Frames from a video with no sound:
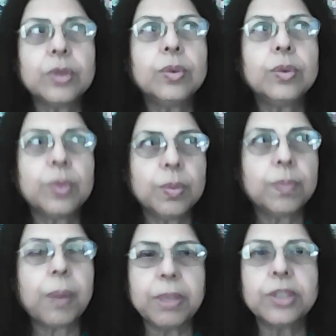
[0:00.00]
two
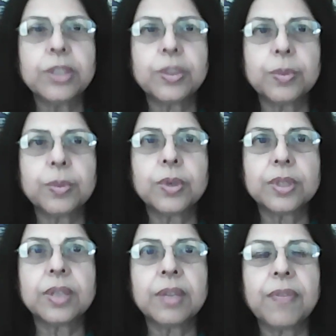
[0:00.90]
published
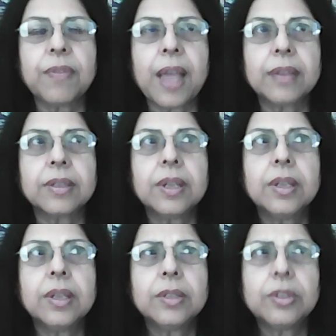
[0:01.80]
books, in fact,
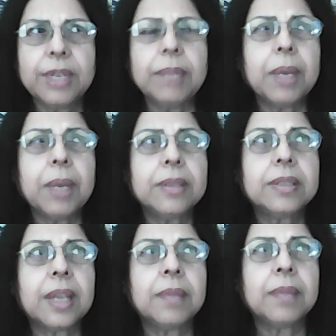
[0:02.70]
three by the
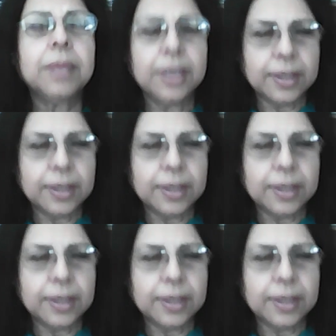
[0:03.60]
time